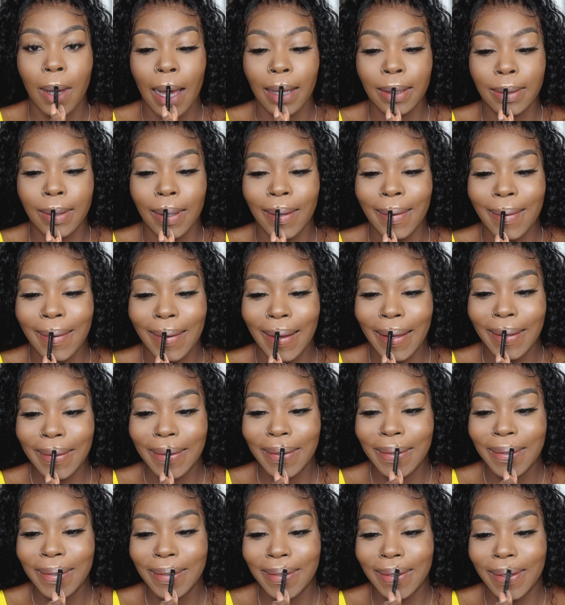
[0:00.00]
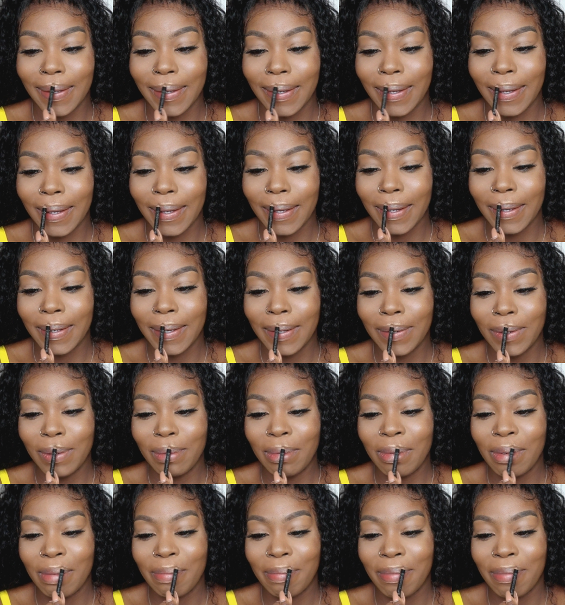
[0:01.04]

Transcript: I don't like using like a normal